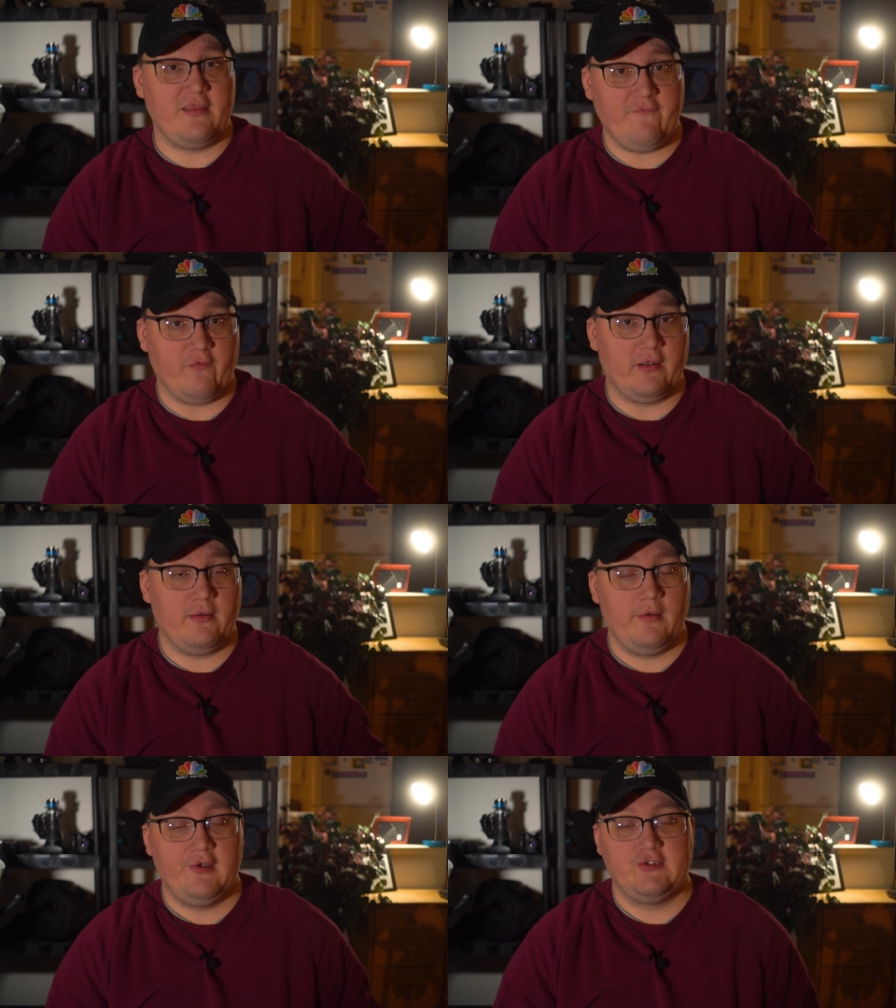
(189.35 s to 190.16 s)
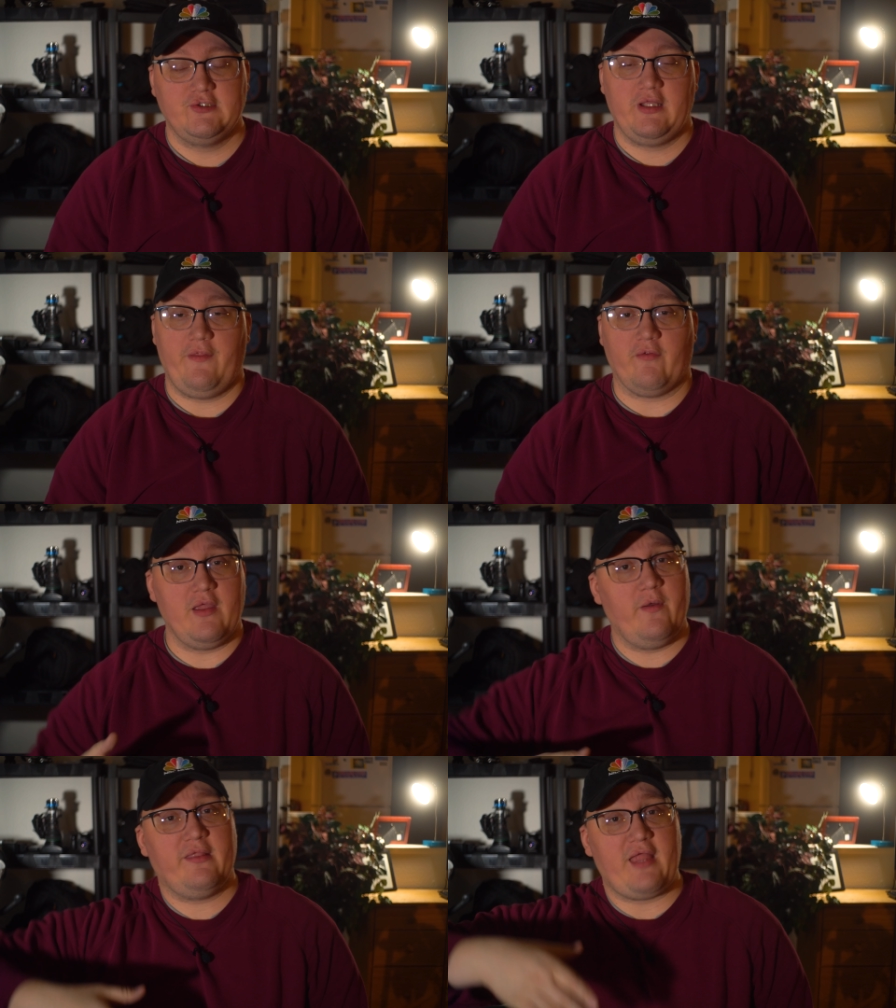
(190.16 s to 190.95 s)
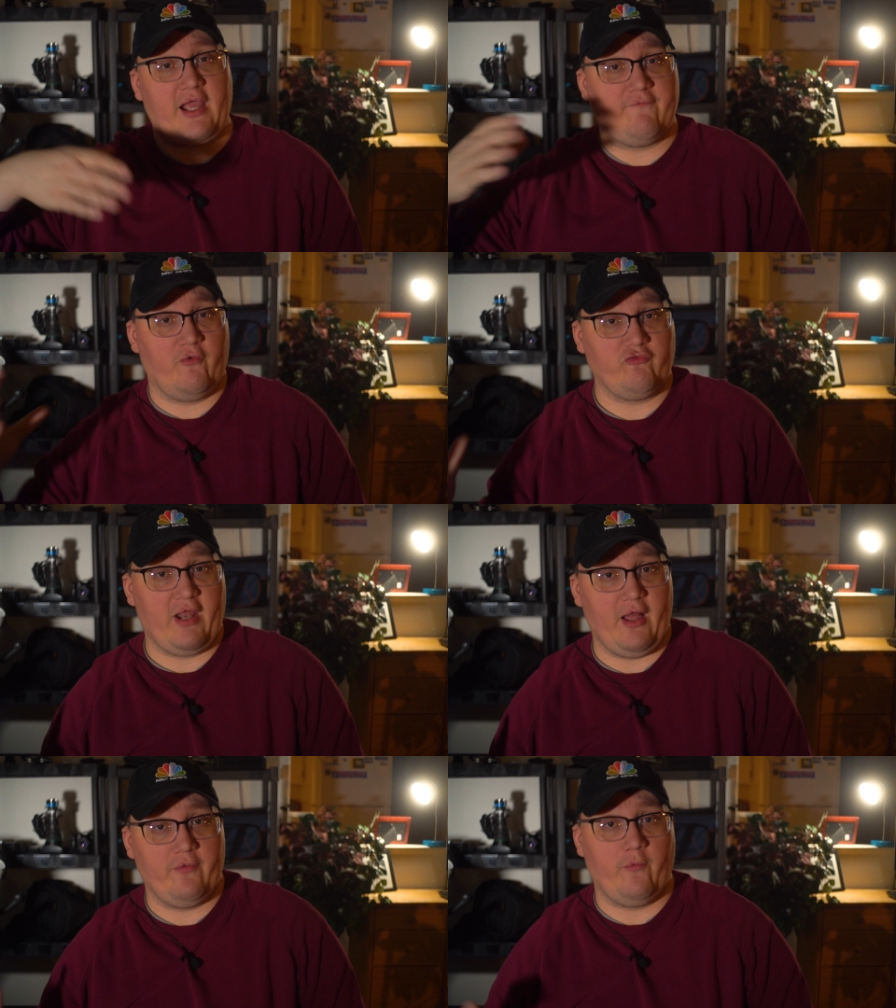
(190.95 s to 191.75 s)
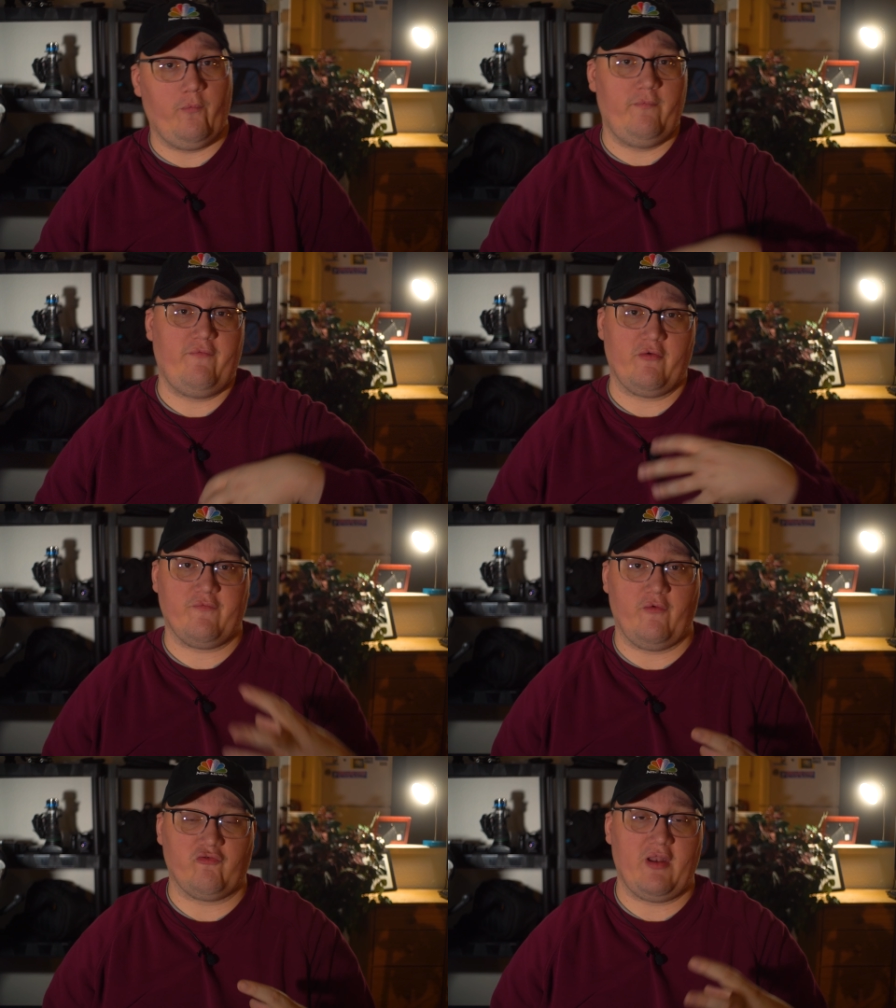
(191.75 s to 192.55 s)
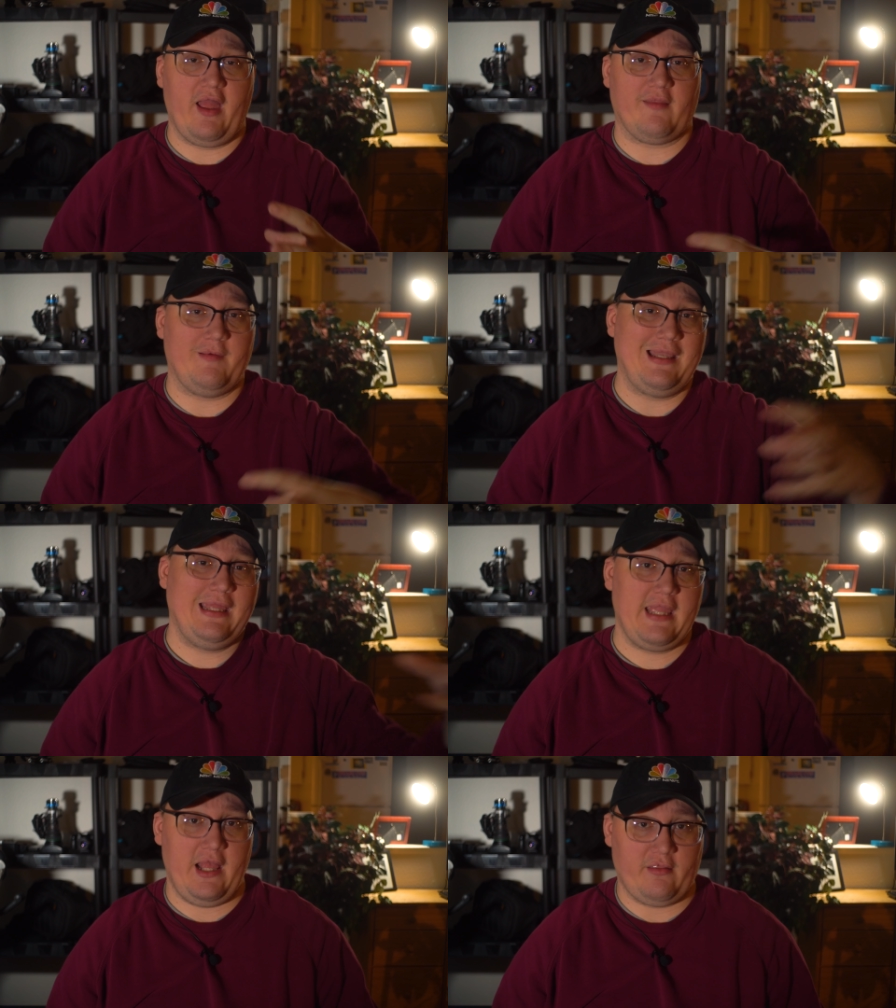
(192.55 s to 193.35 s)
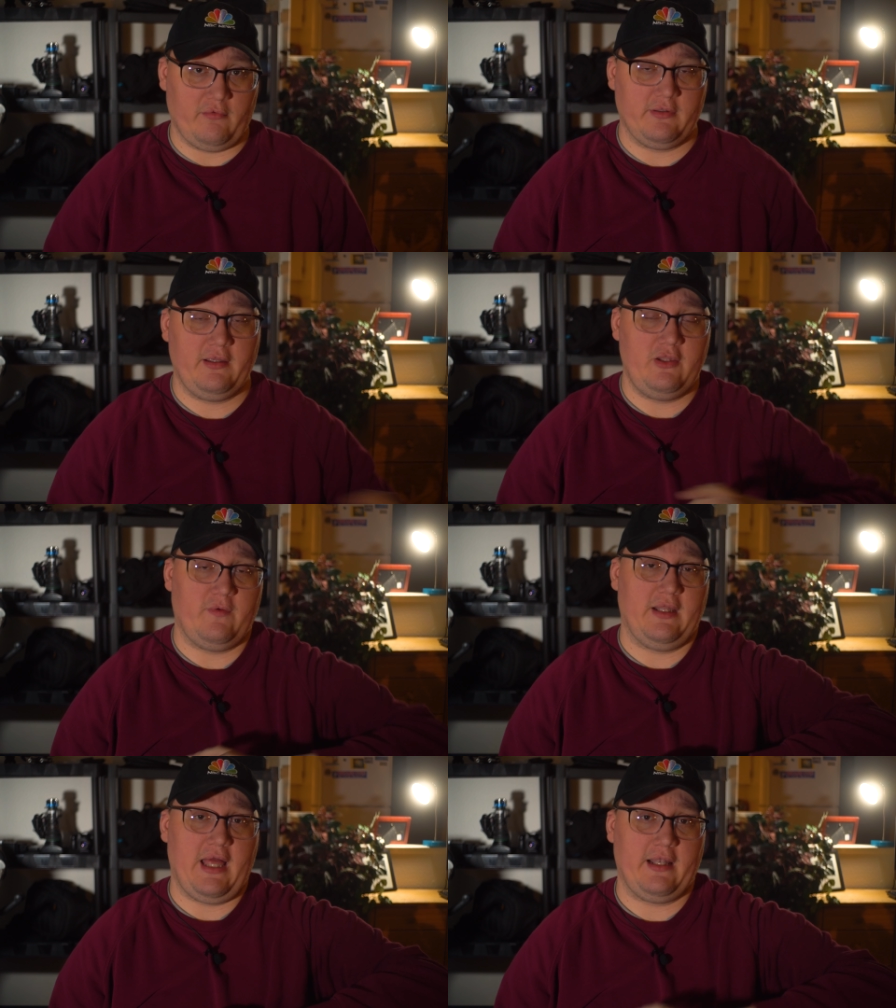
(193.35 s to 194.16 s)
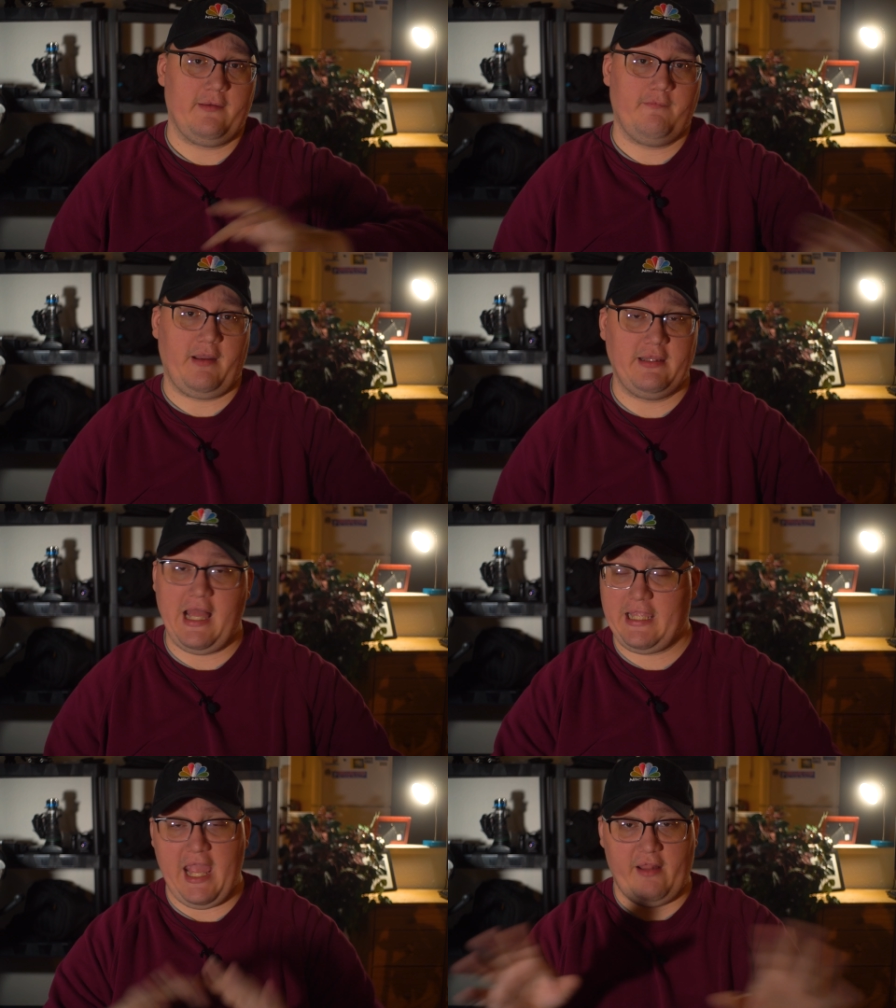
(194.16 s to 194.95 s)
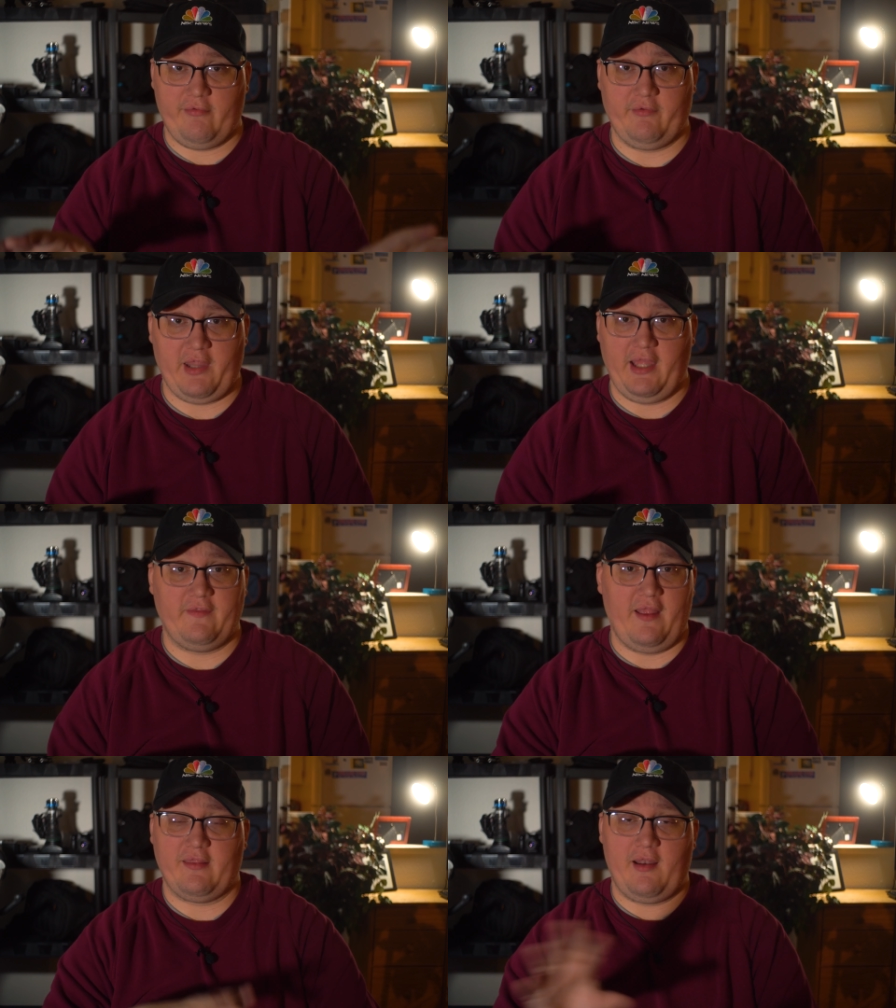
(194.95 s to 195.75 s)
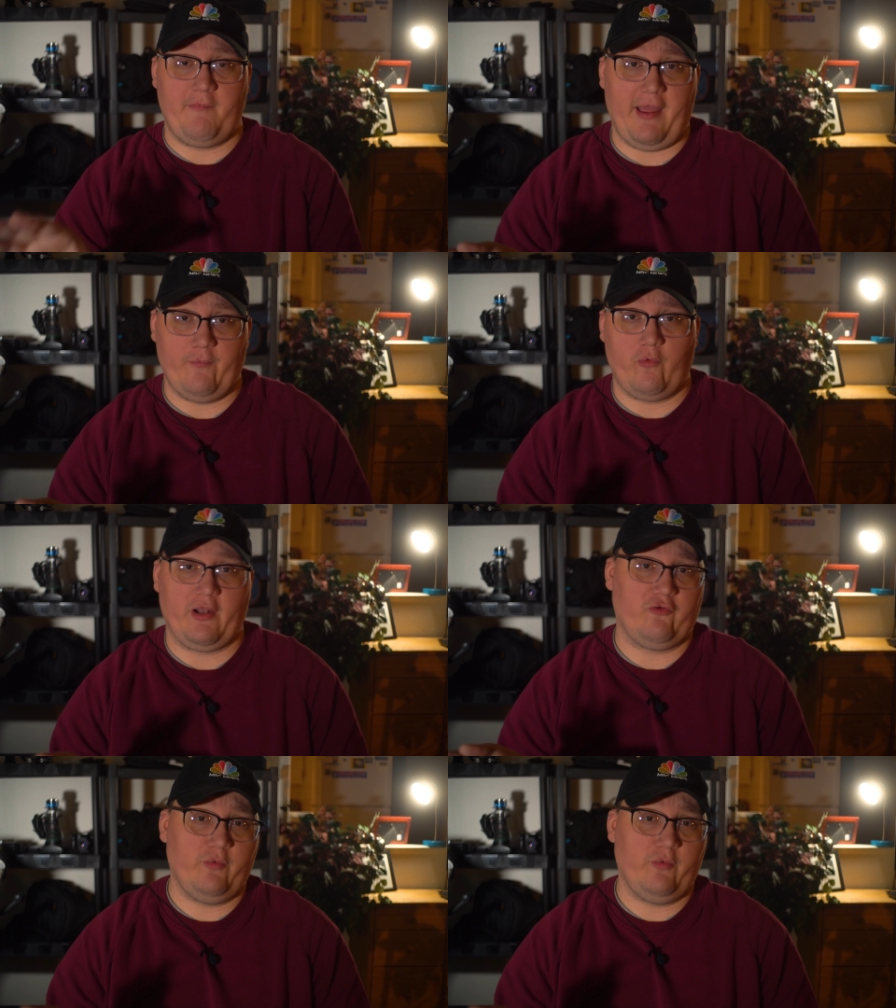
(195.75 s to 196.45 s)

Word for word: different. There's now a second version out. The first version has been canceled. You cannot, but not canceled like they said a bad word on